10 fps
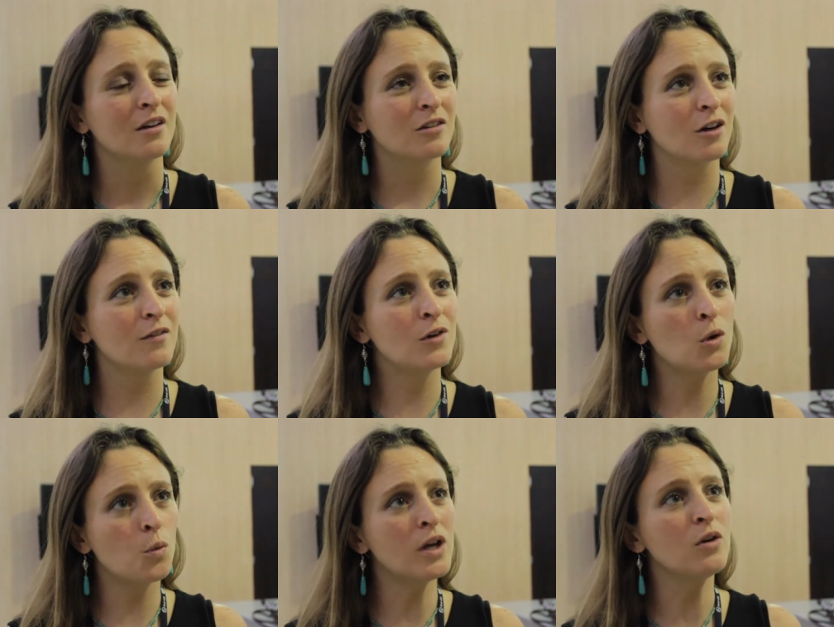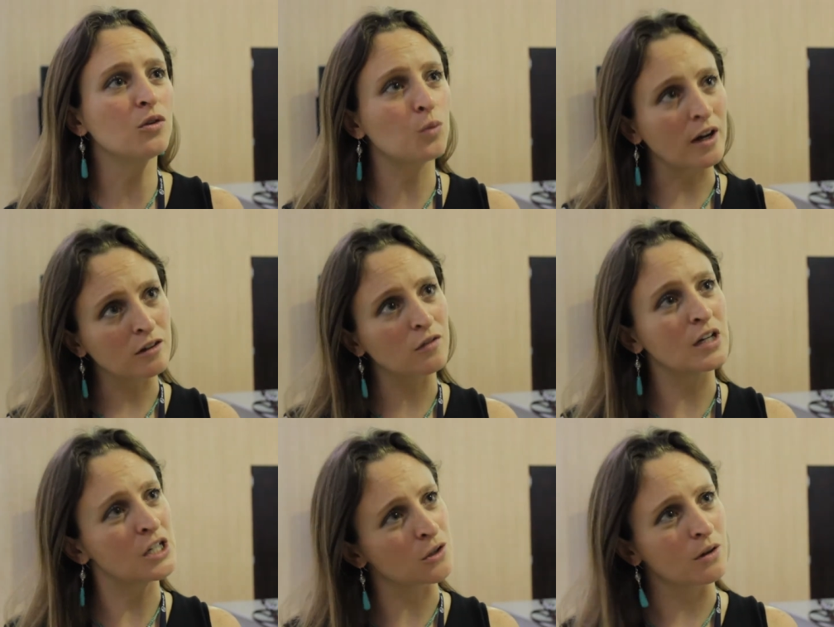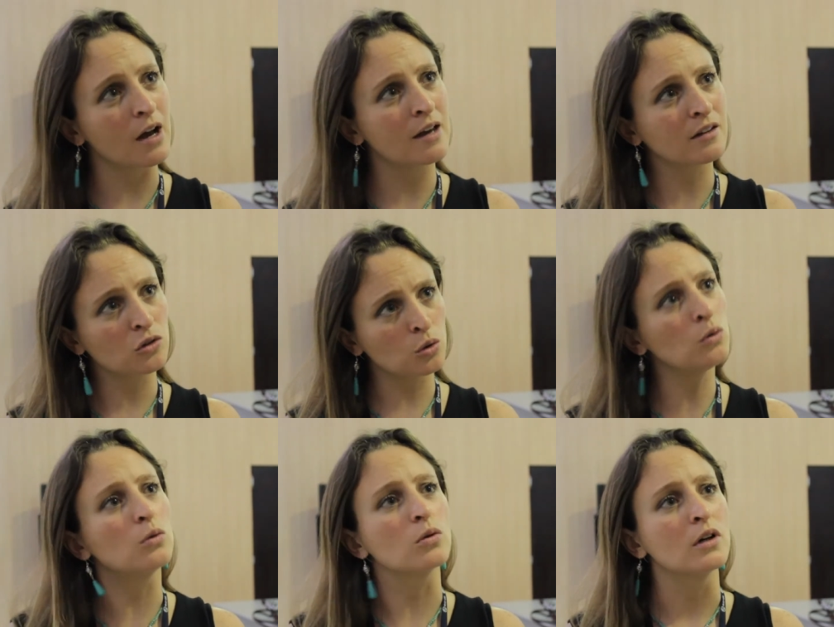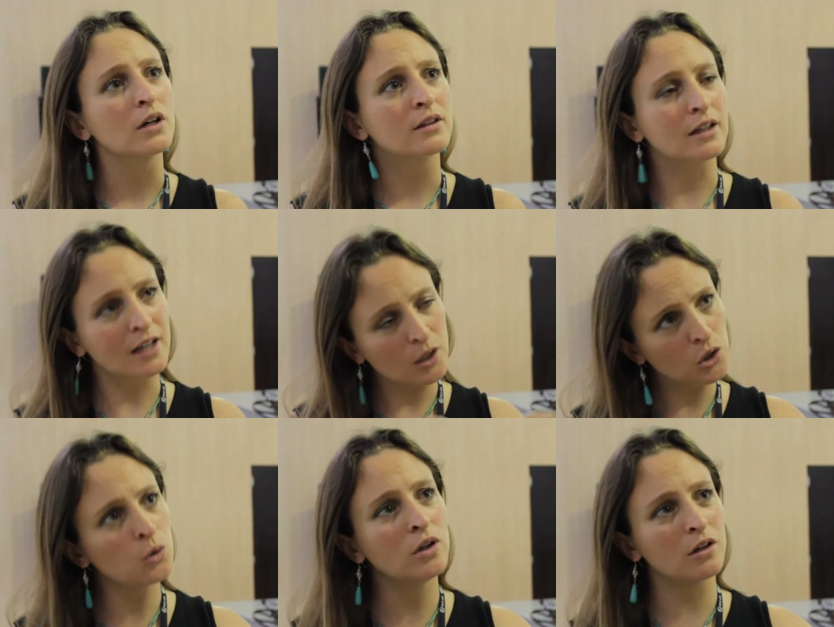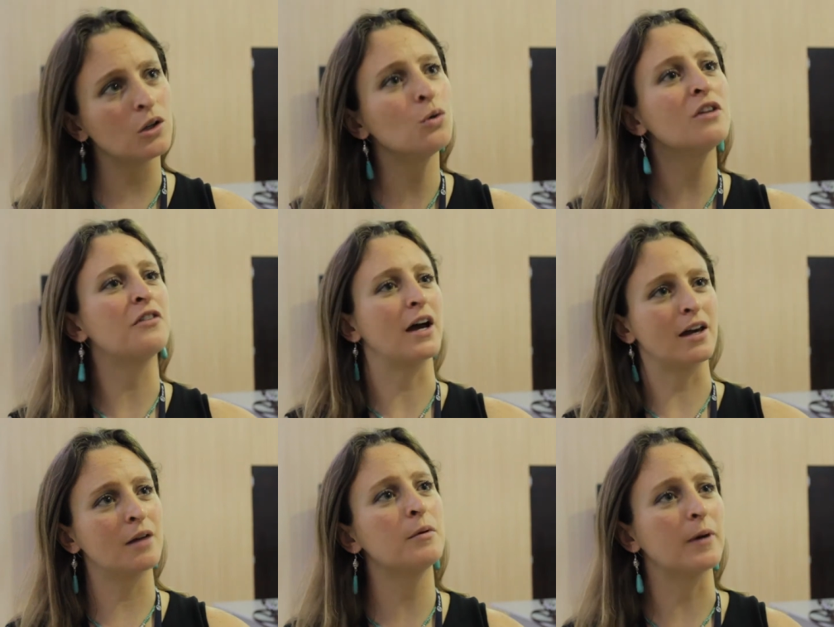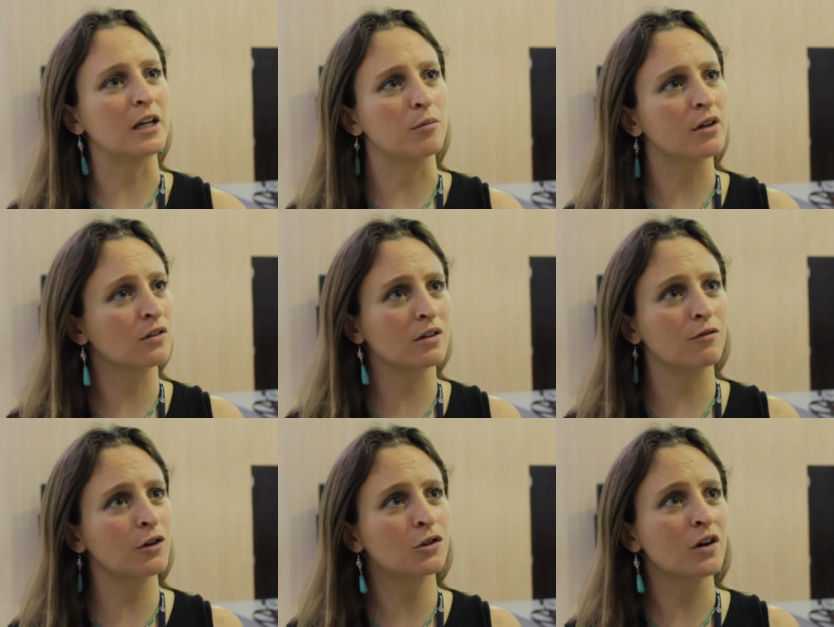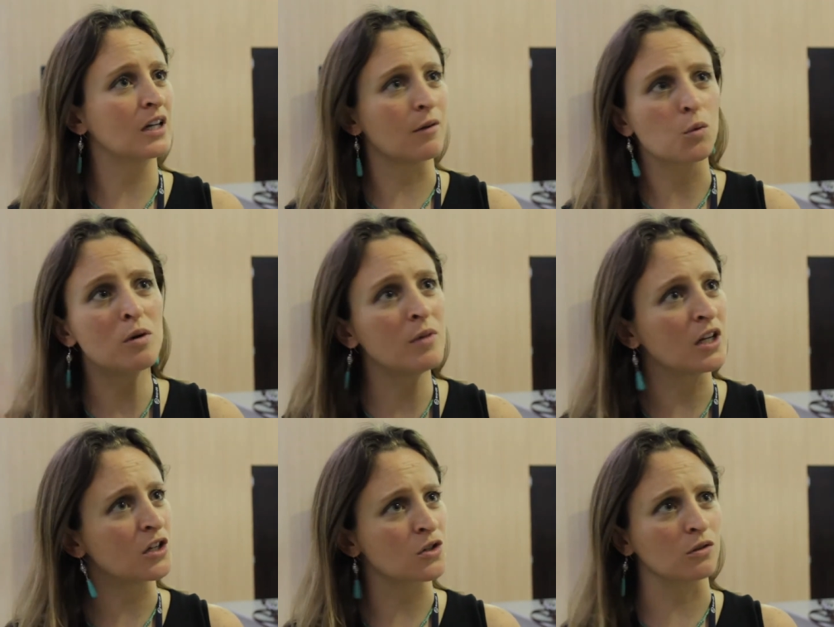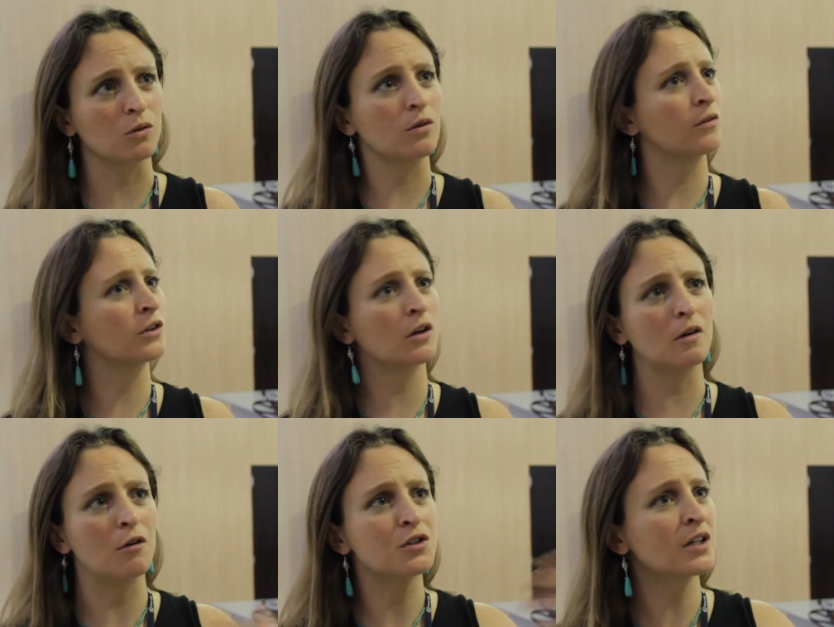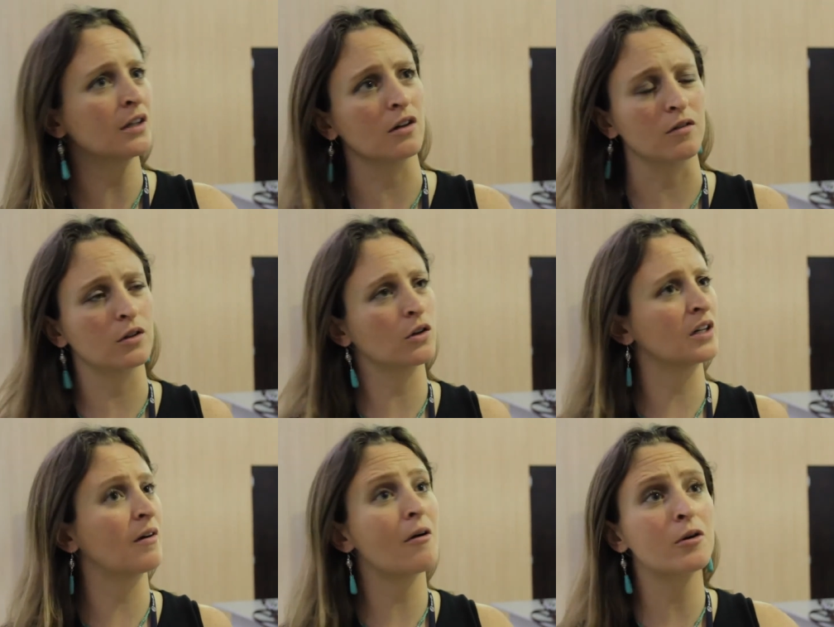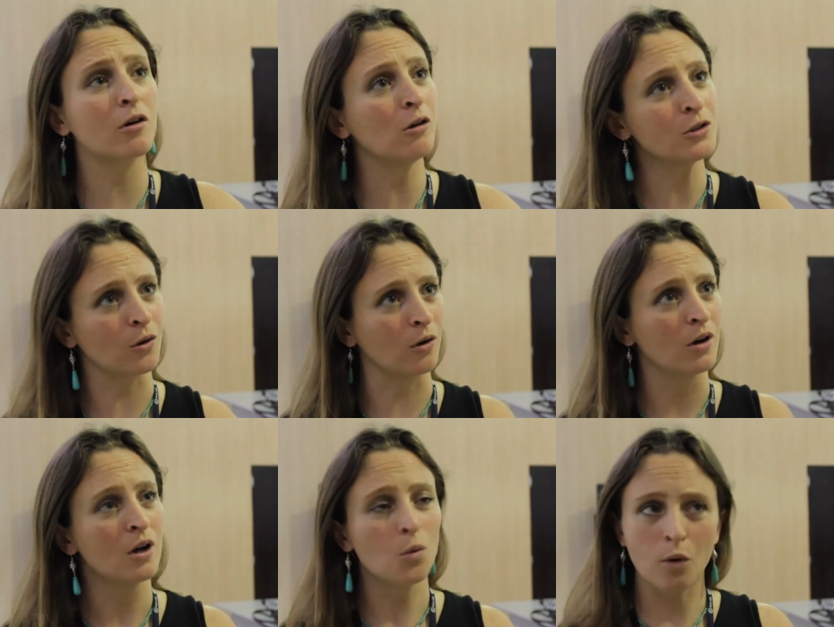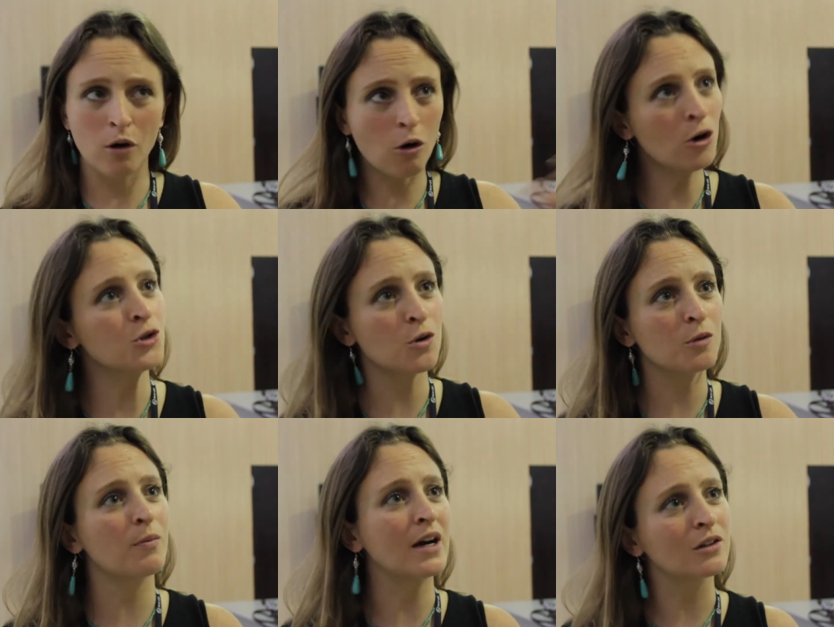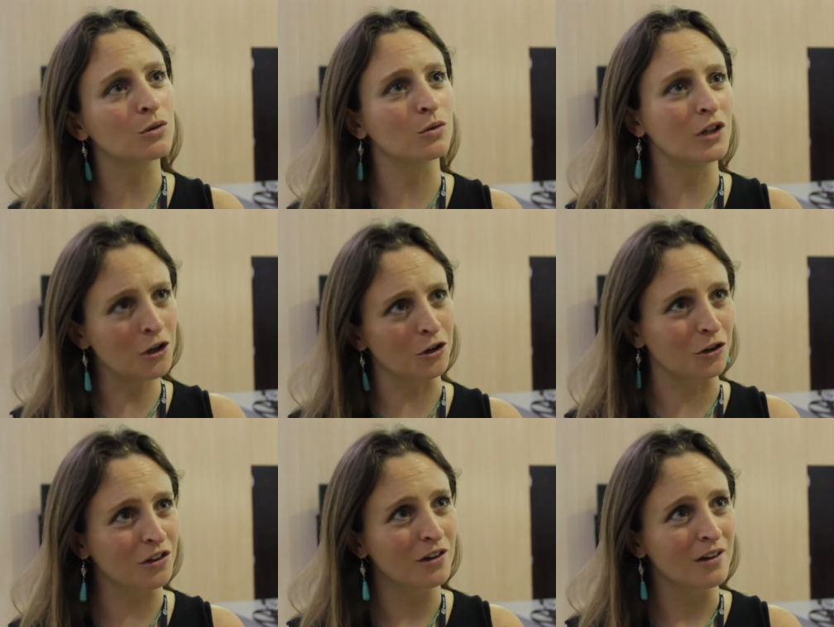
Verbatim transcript: So if you, we use rights of nature as a tool that can unify everybody, because if you're talking about women issues, or if you're talking about gender, if you're talking about agriculture, we're all drawn back to the earth